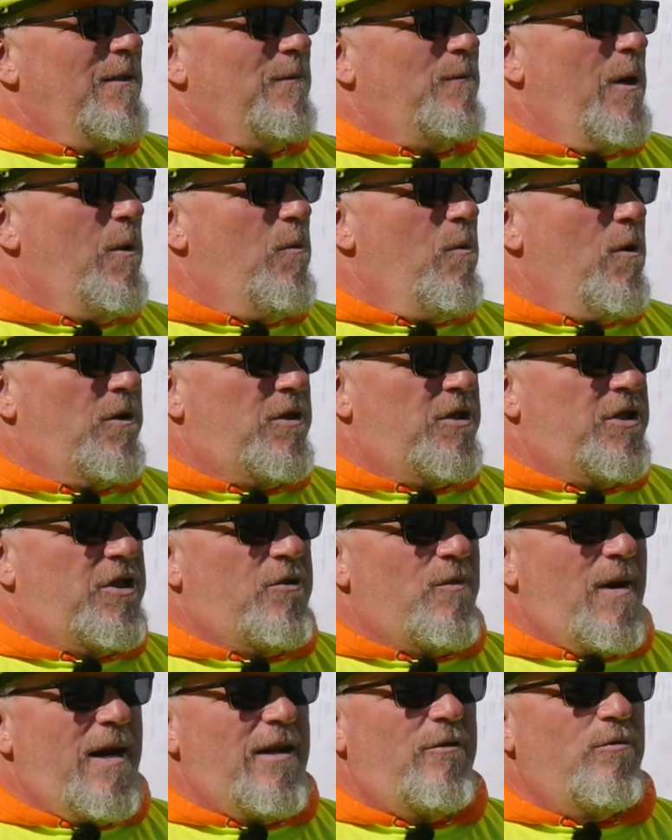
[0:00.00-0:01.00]
We worked
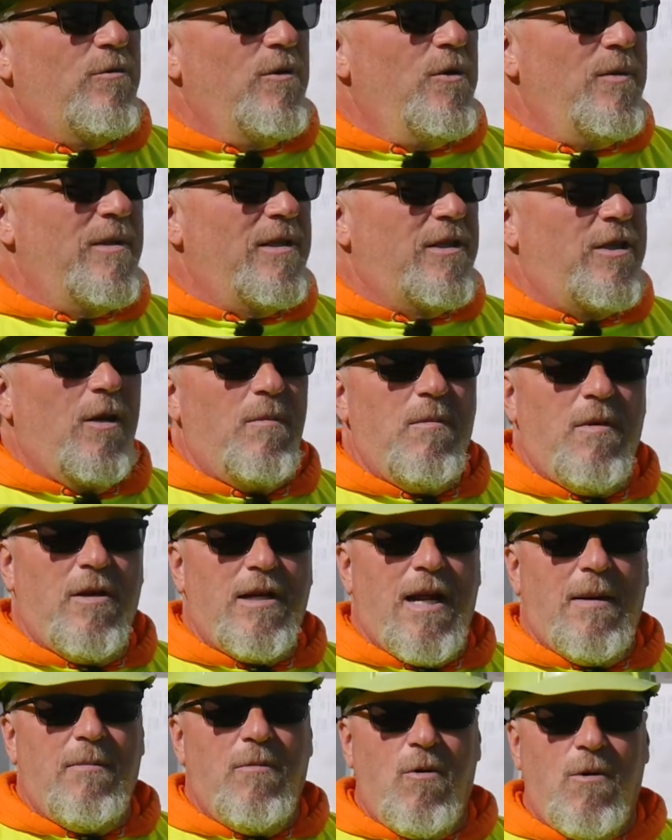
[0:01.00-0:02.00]
straight through until
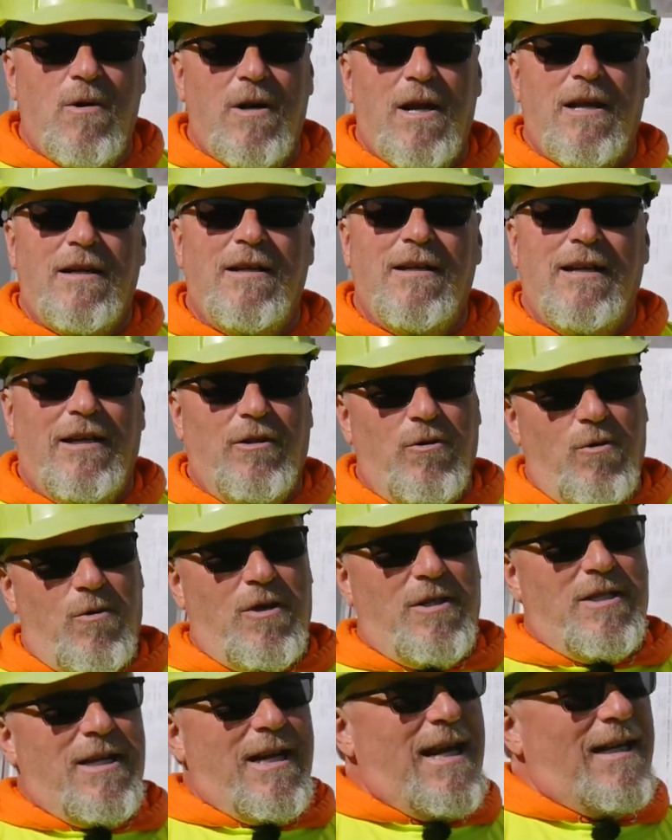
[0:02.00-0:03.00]
Monday morning in
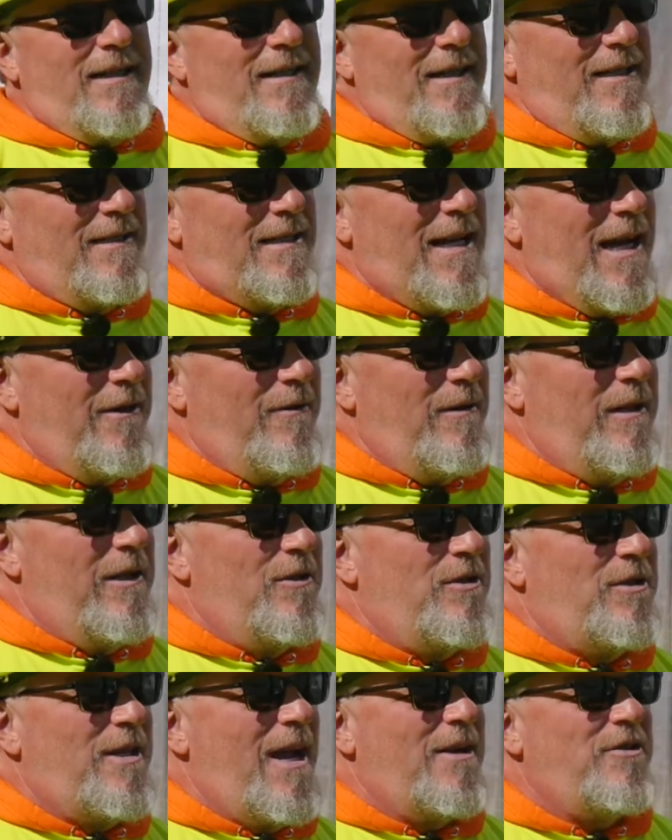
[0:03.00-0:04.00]
order to get the entire
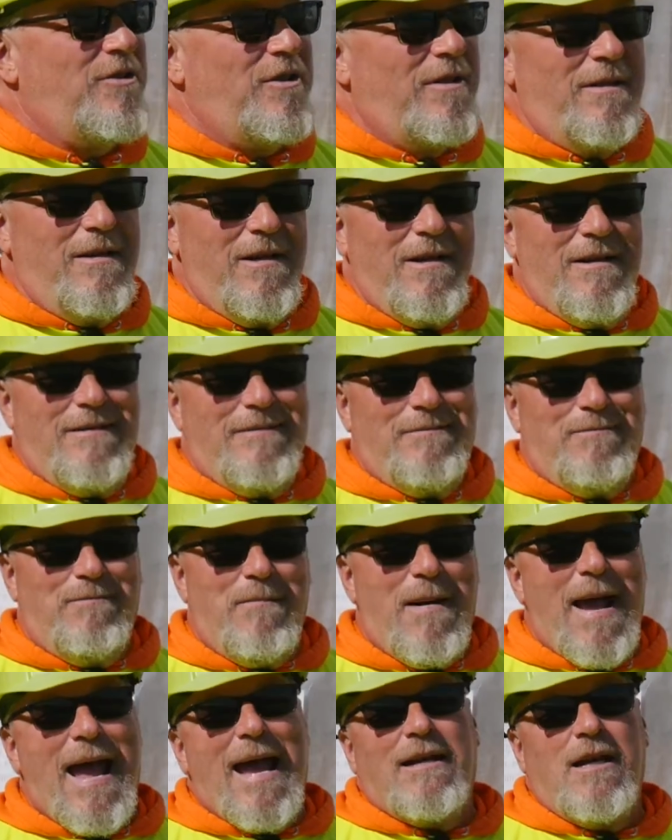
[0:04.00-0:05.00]
intersection
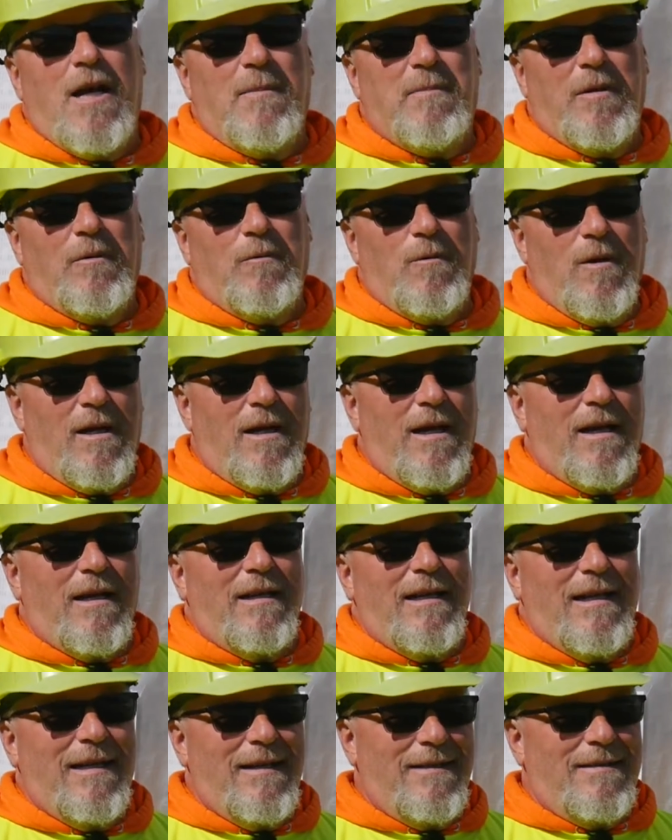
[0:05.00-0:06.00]
back up and
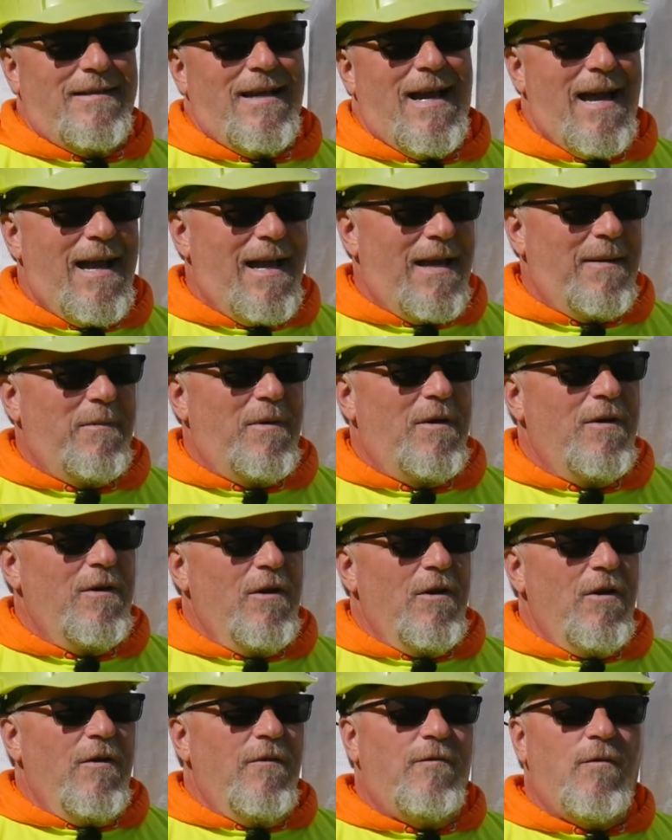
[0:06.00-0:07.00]
running in time
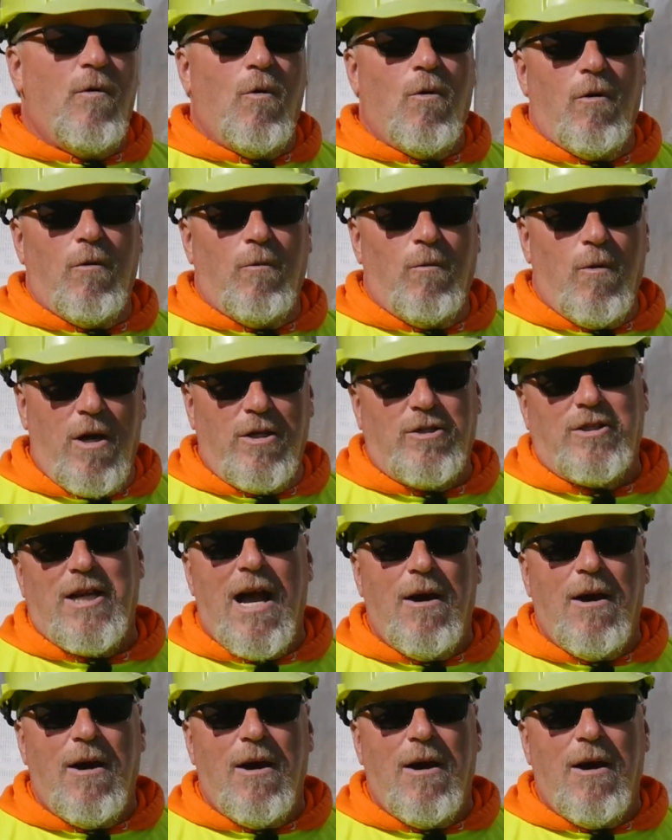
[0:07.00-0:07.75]
for rush